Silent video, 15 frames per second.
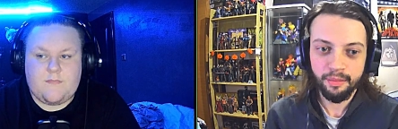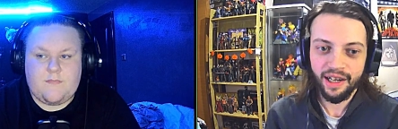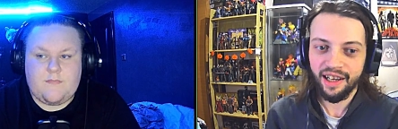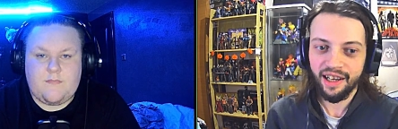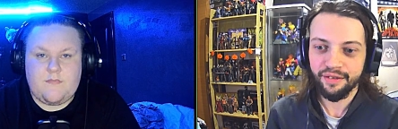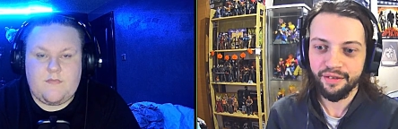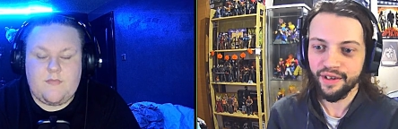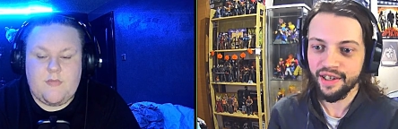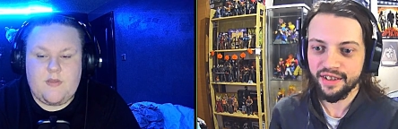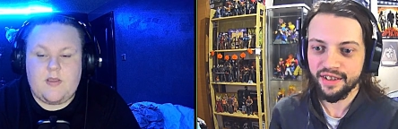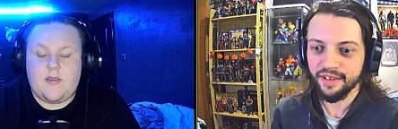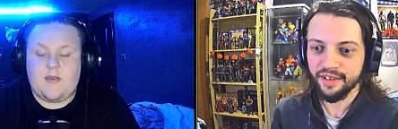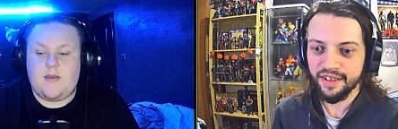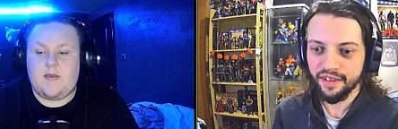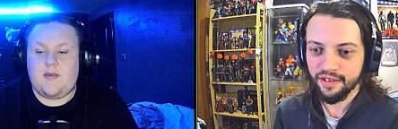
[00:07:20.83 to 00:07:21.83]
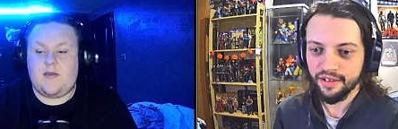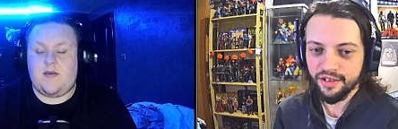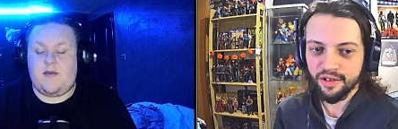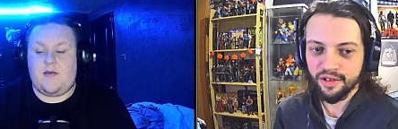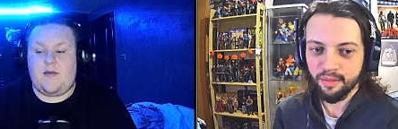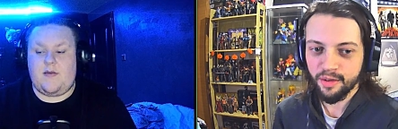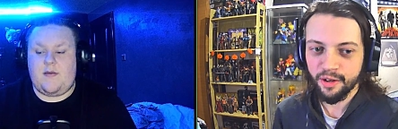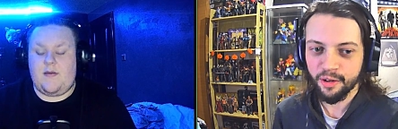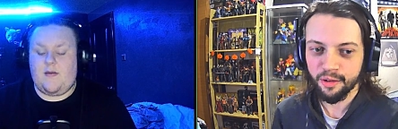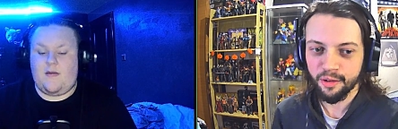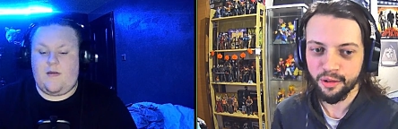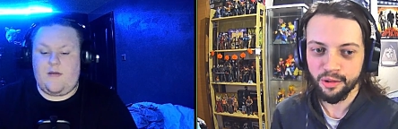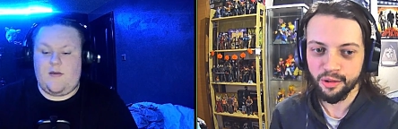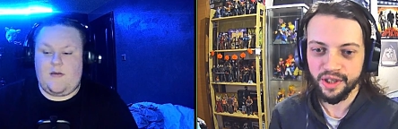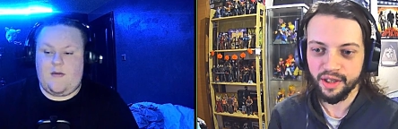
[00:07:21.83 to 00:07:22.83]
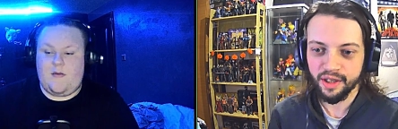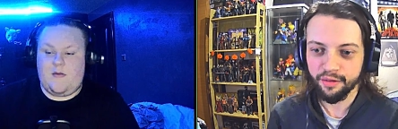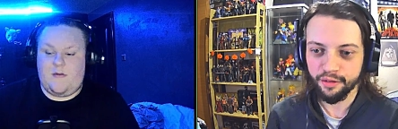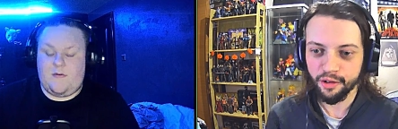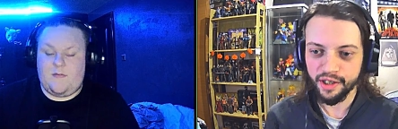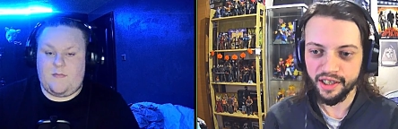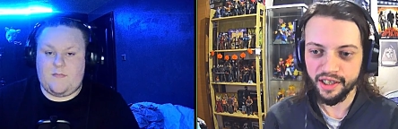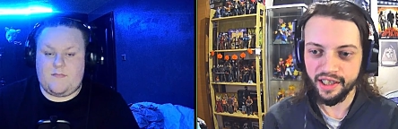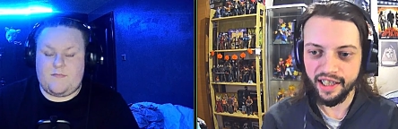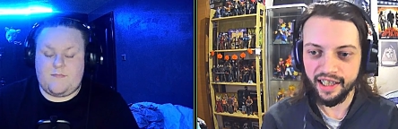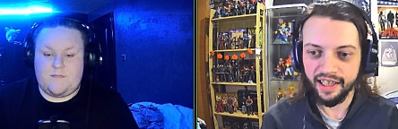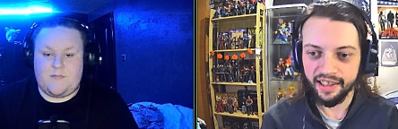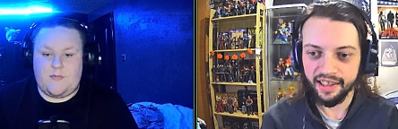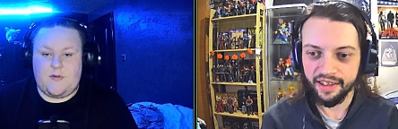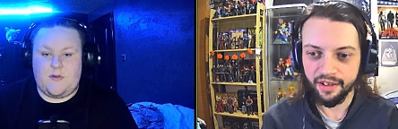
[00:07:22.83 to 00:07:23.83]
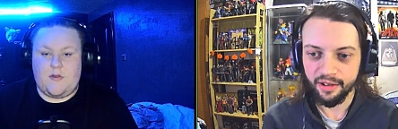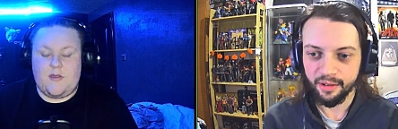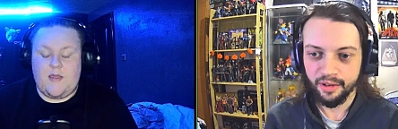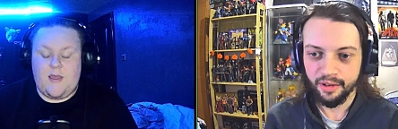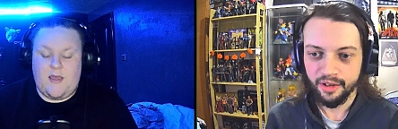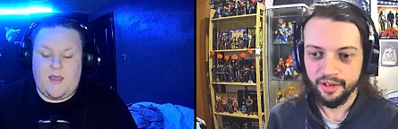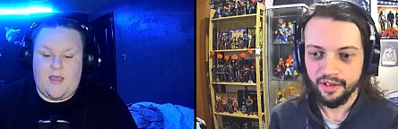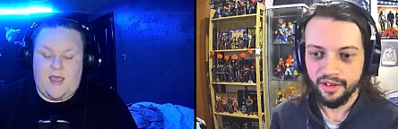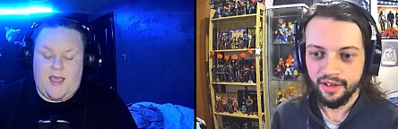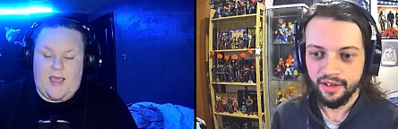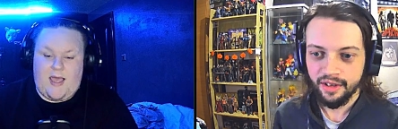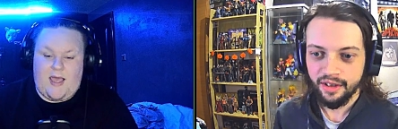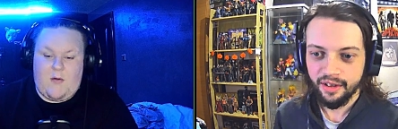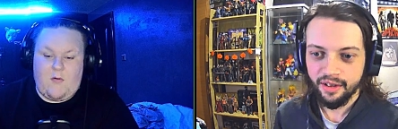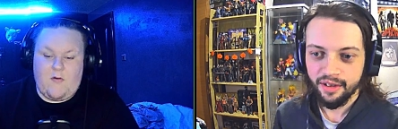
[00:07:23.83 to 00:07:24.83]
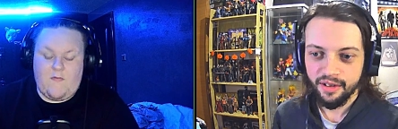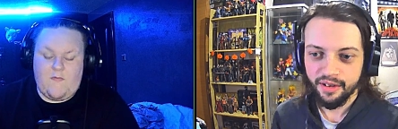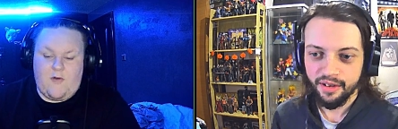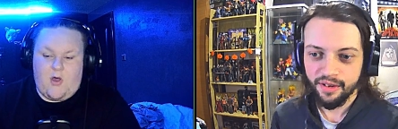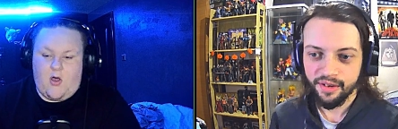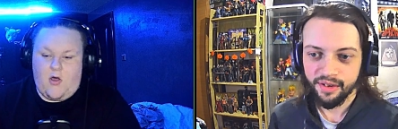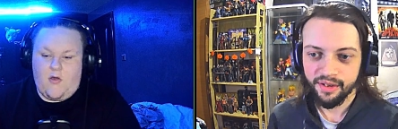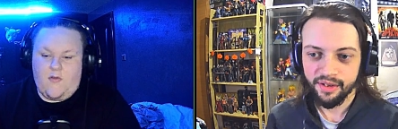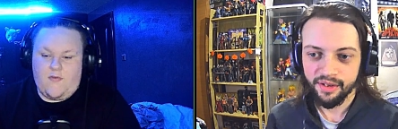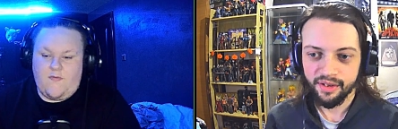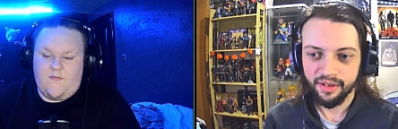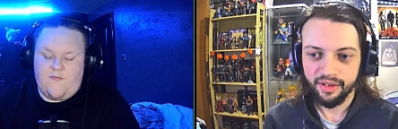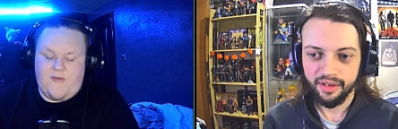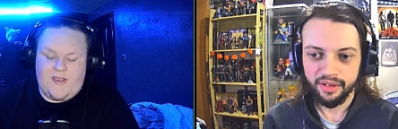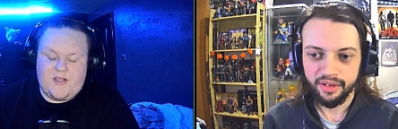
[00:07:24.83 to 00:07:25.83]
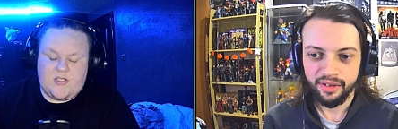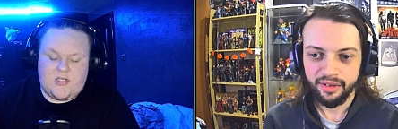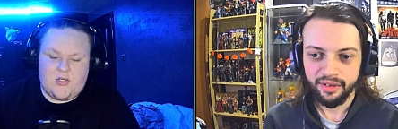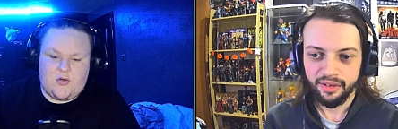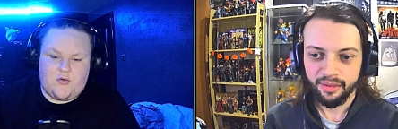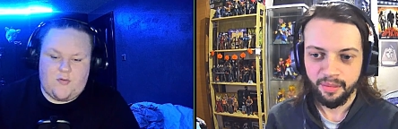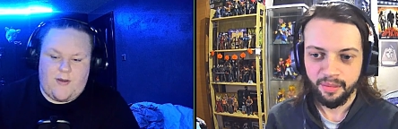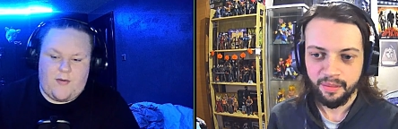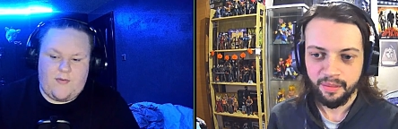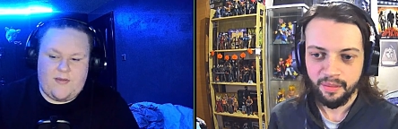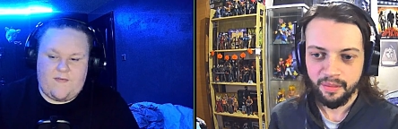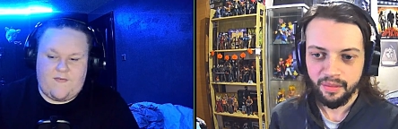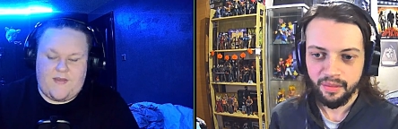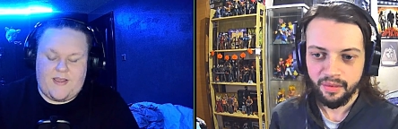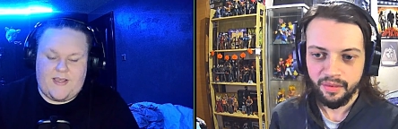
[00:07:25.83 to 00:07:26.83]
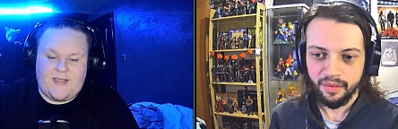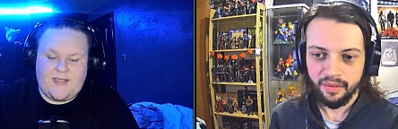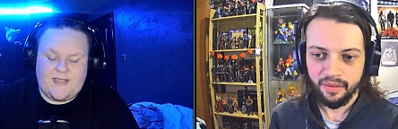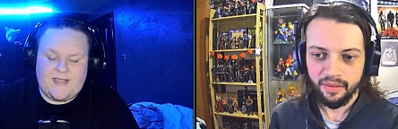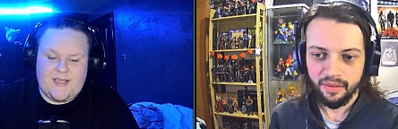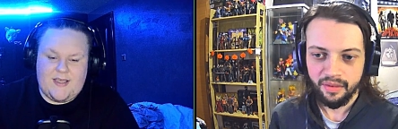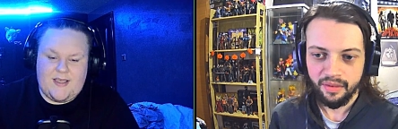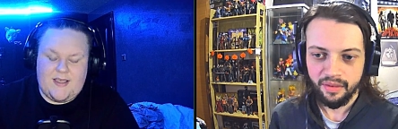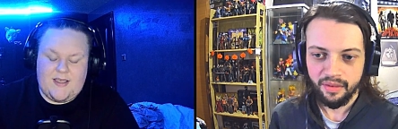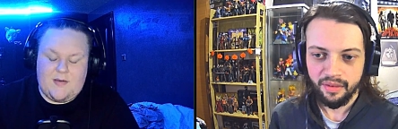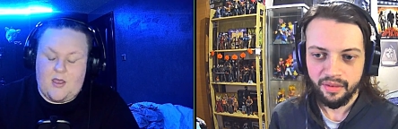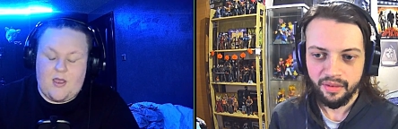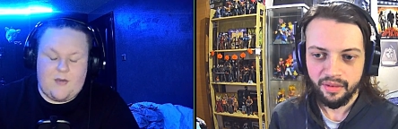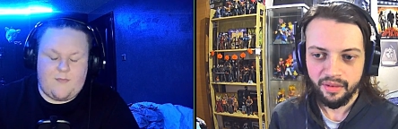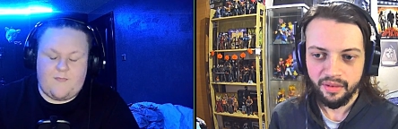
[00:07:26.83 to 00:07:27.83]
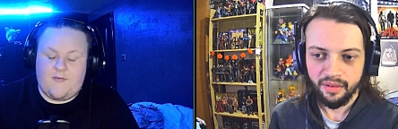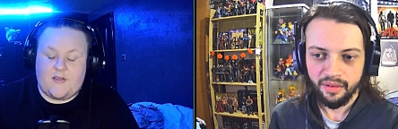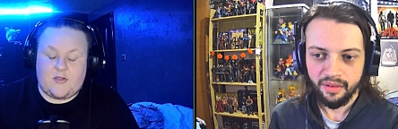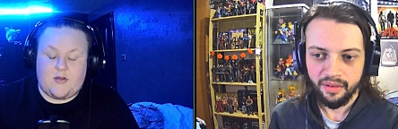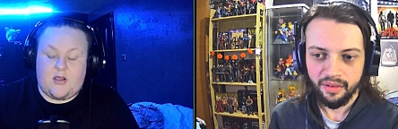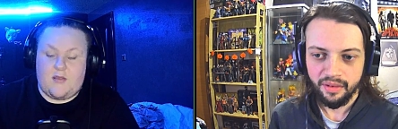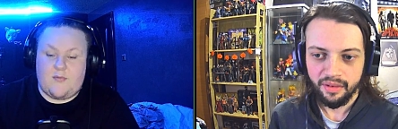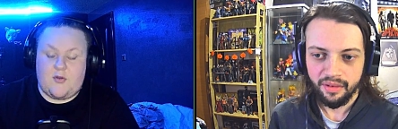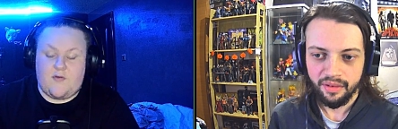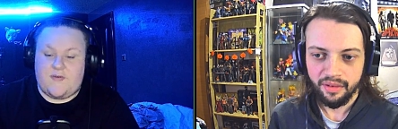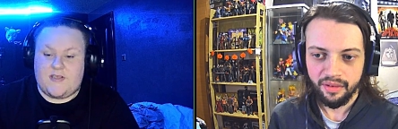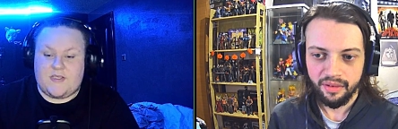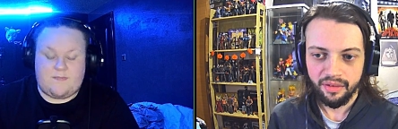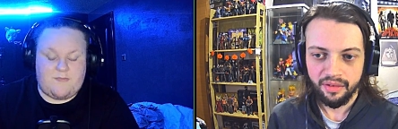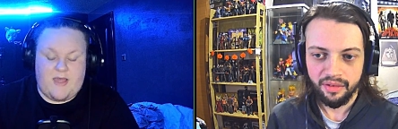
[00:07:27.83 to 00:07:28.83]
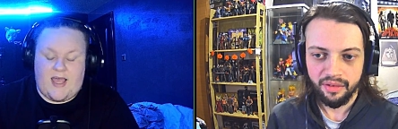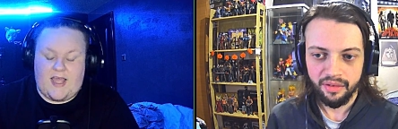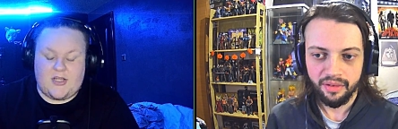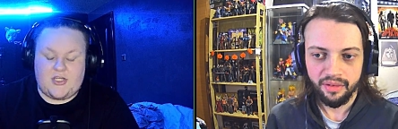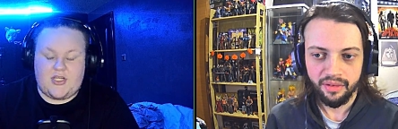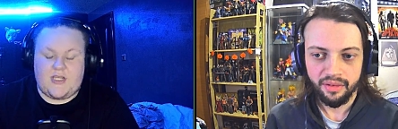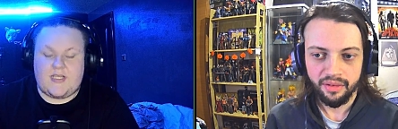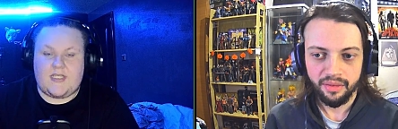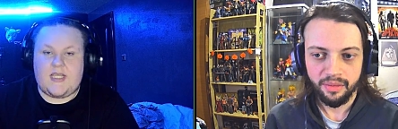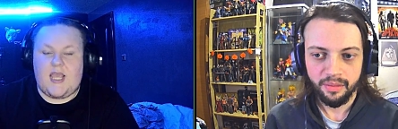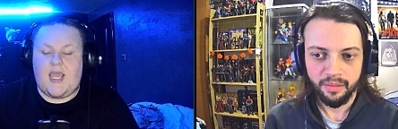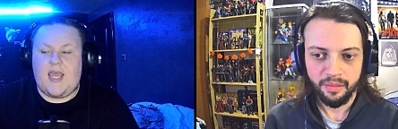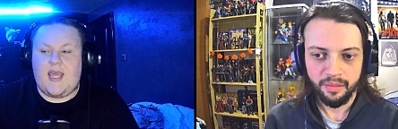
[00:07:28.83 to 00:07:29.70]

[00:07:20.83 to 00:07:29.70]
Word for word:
Speaker 1: smart, Victor. He's not just some you know hulking fucking guy, you know out of
Speaker 2: all the Victor Crowley things, uh, Victor Crowley movies, The Hatchets,